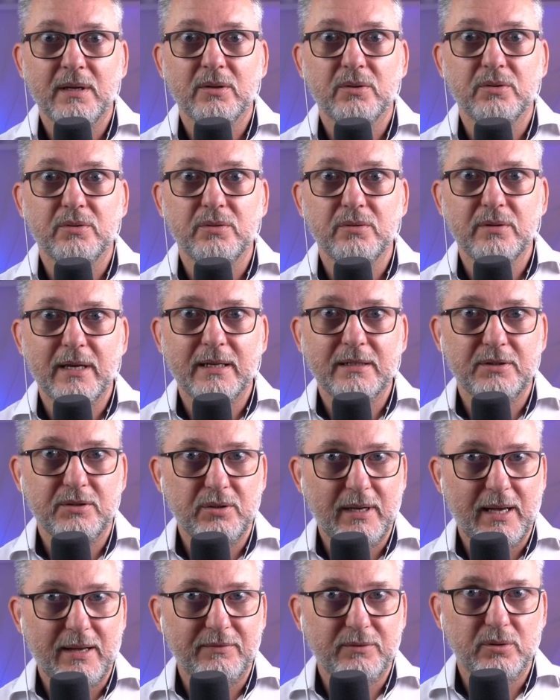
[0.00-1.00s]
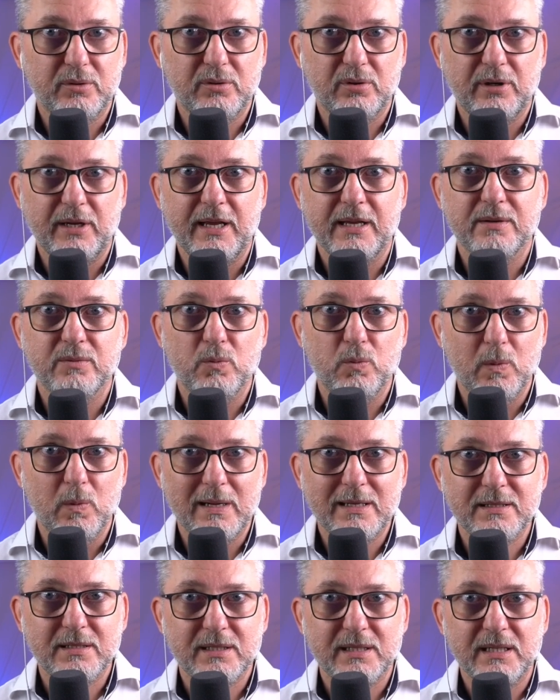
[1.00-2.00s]
To do that you have to create
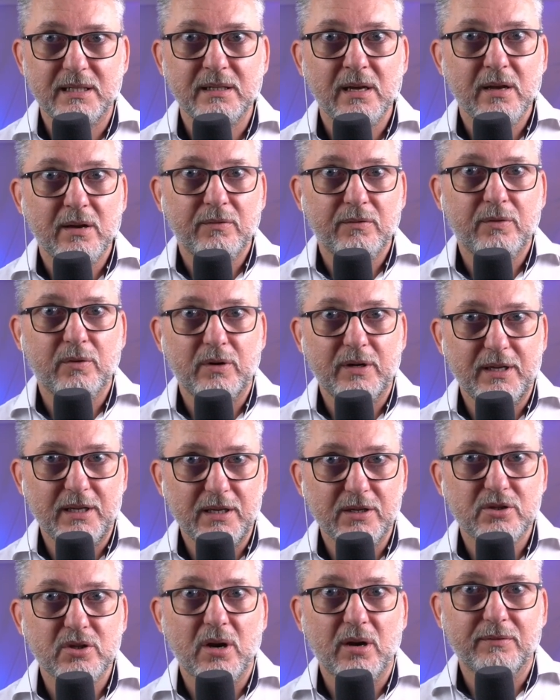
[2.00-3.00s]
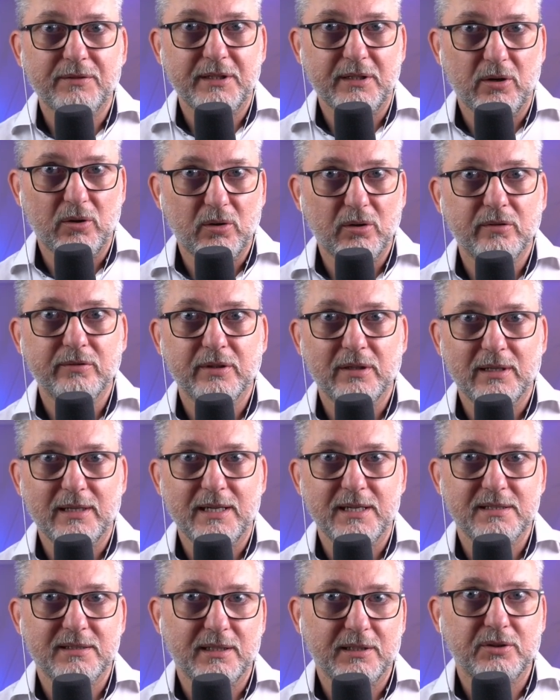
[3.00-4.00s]
one scene for each of the
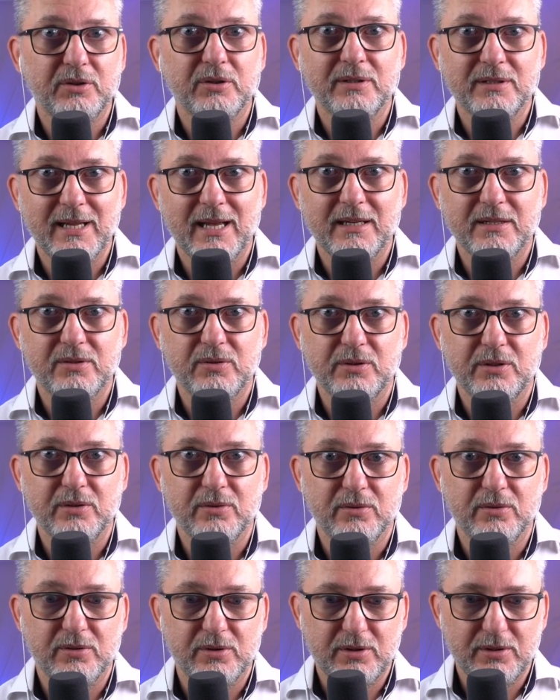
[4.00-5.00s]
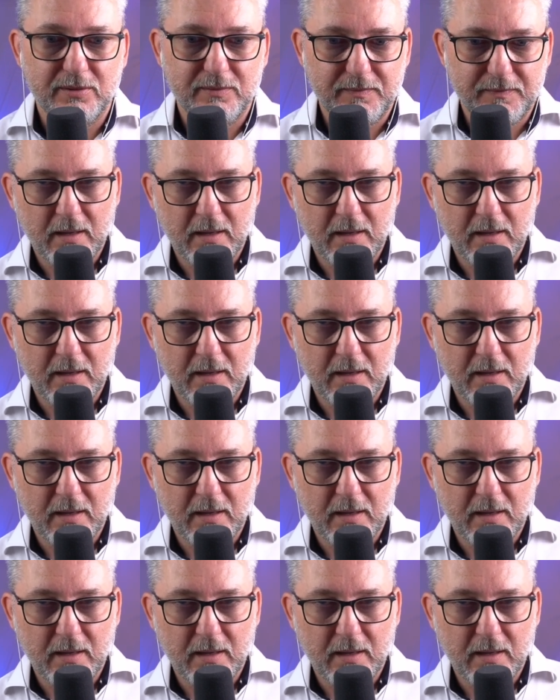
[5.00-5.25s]
overlays that you intend to use.